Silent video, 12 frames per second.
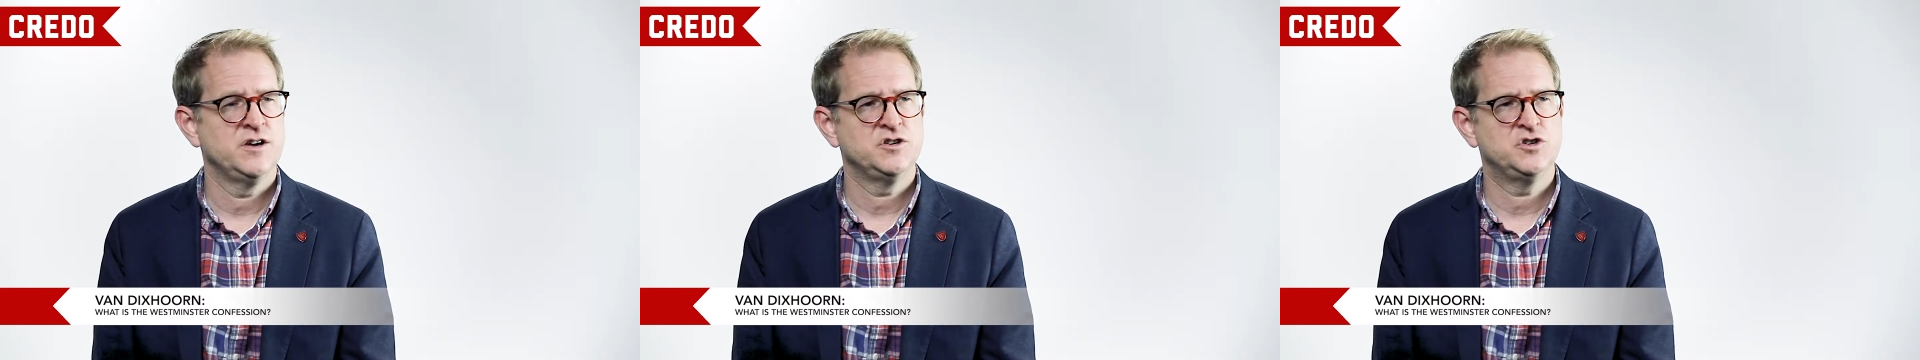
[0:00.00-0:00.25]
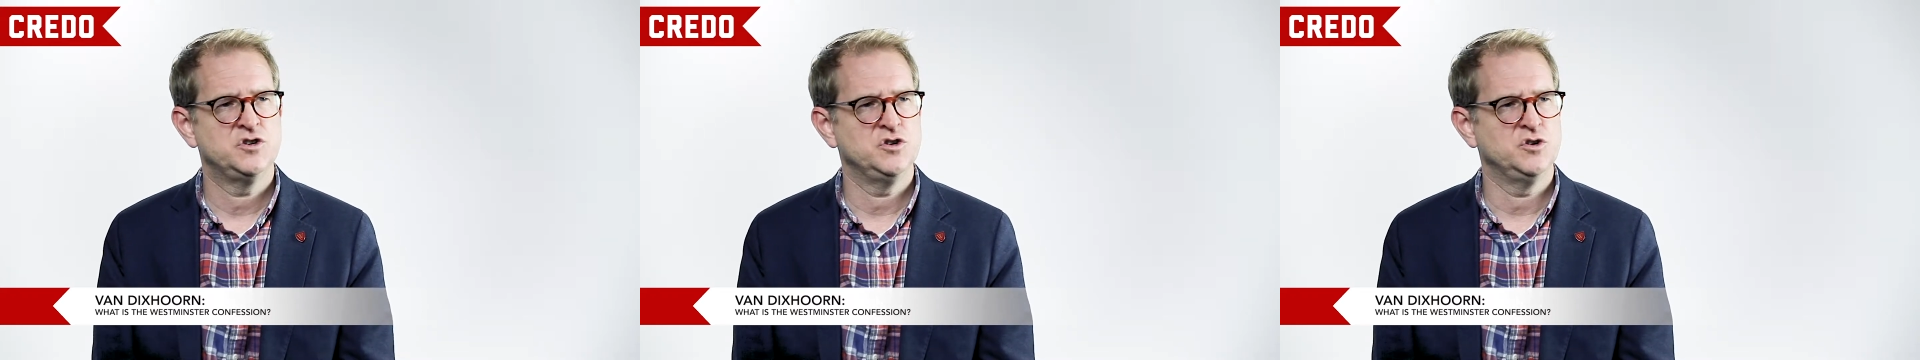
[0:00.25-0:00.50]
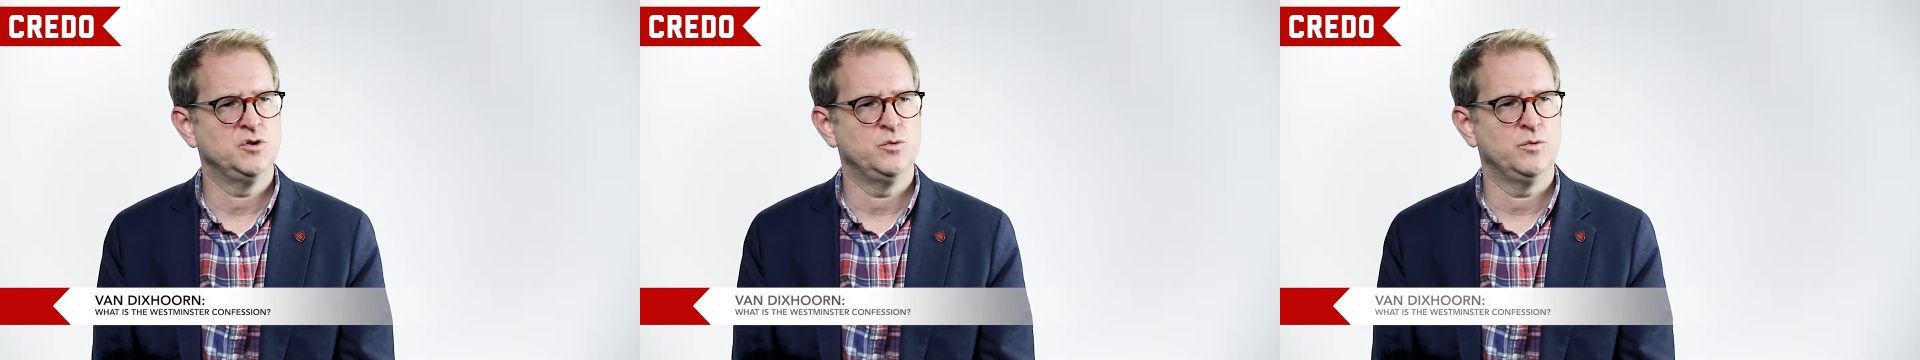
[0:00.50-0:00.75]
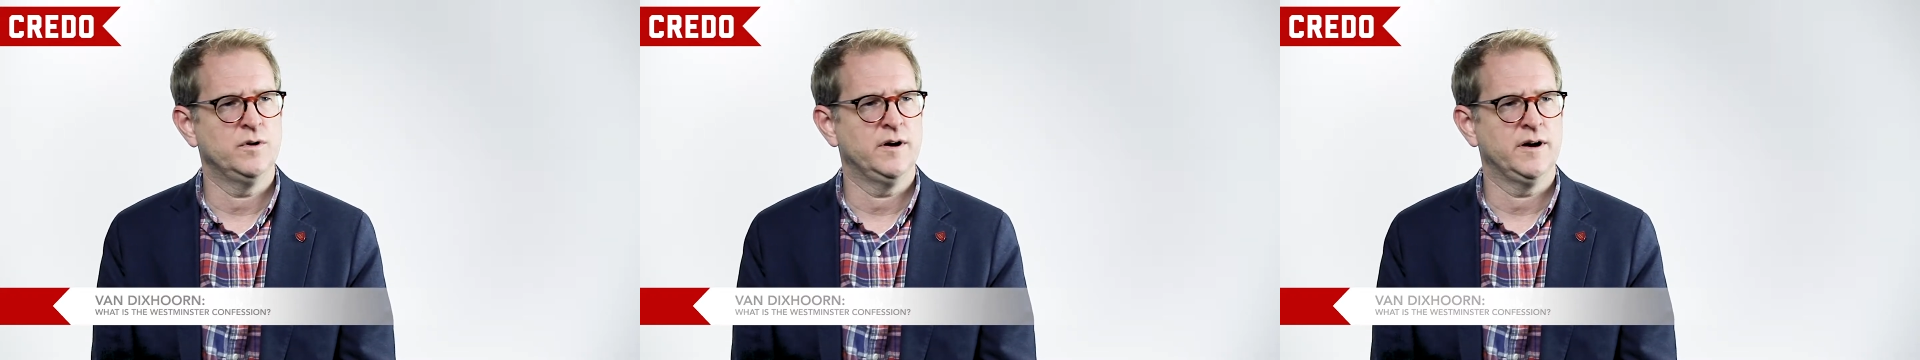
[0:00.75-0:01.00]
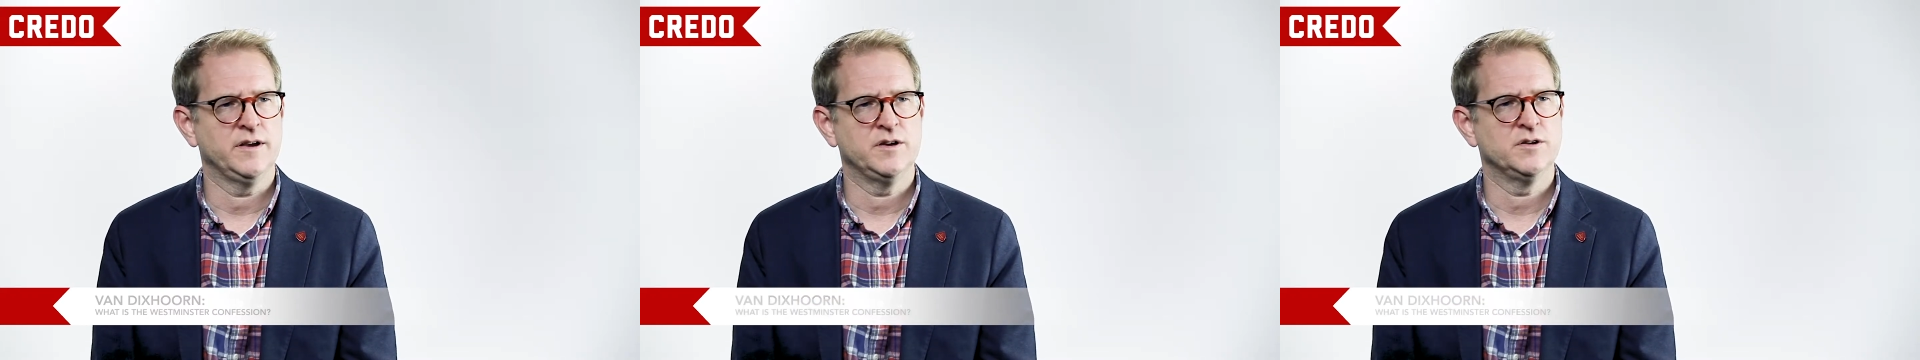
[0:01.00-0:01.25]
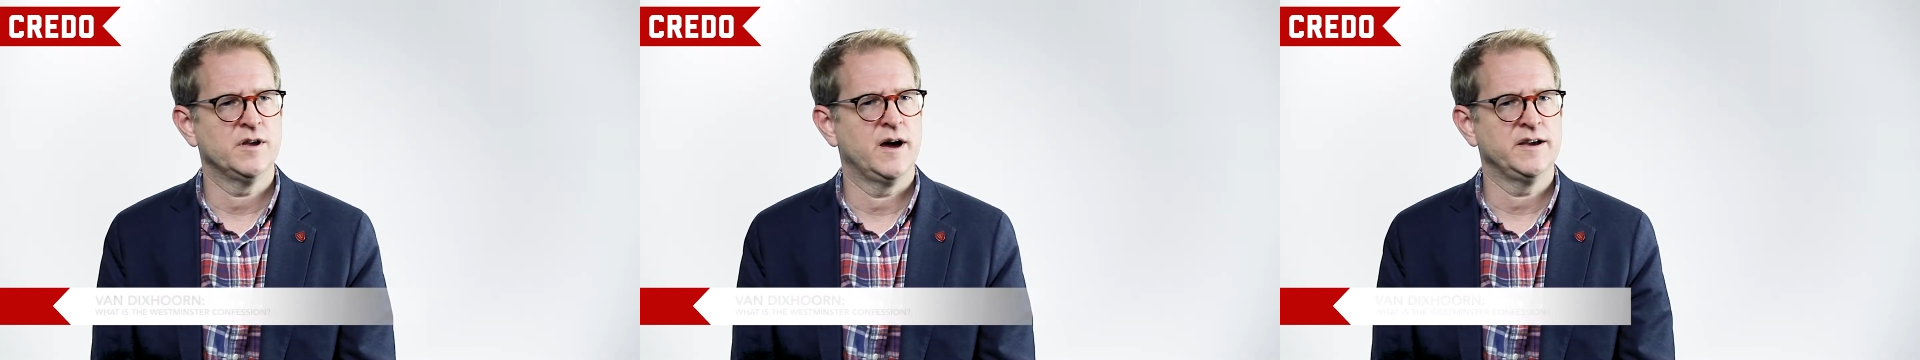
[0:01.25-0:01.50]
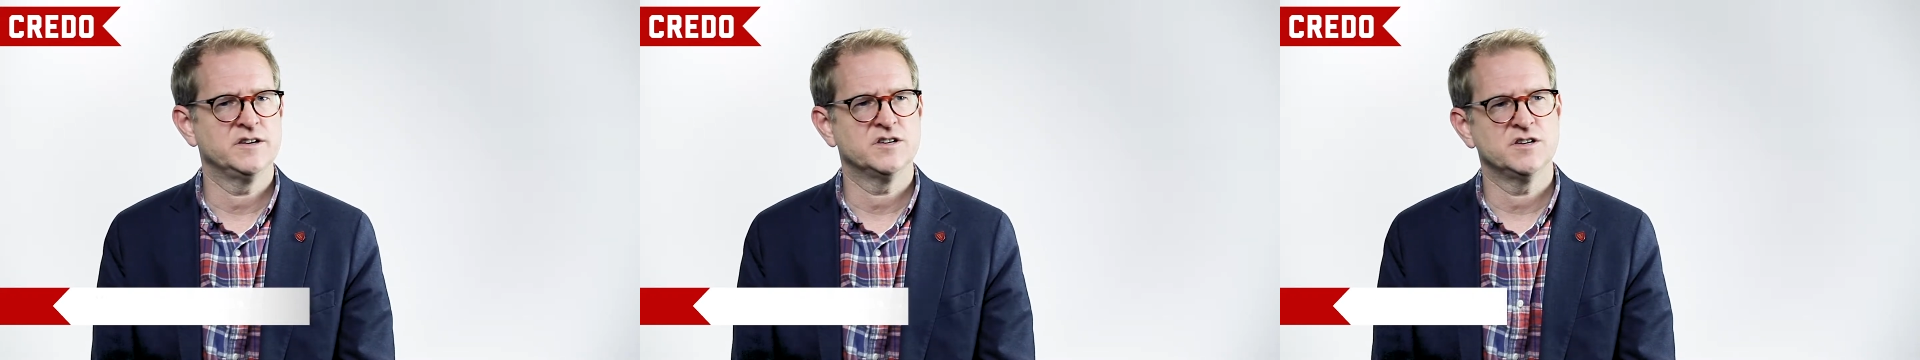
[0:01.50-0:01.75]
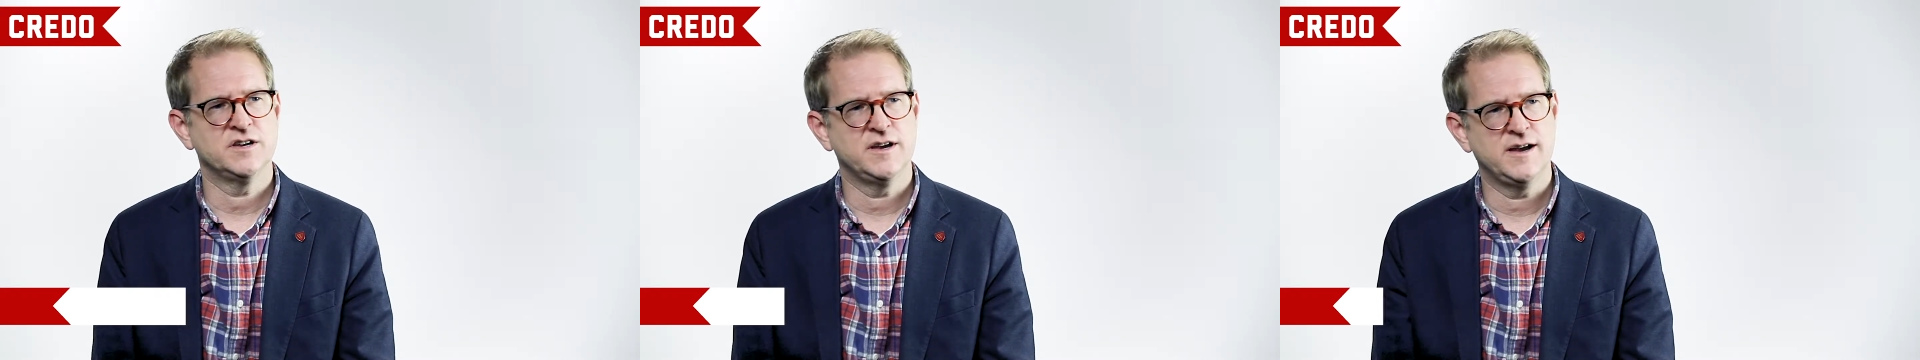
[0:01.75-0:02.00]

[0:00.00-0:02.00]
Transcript: to uh, unite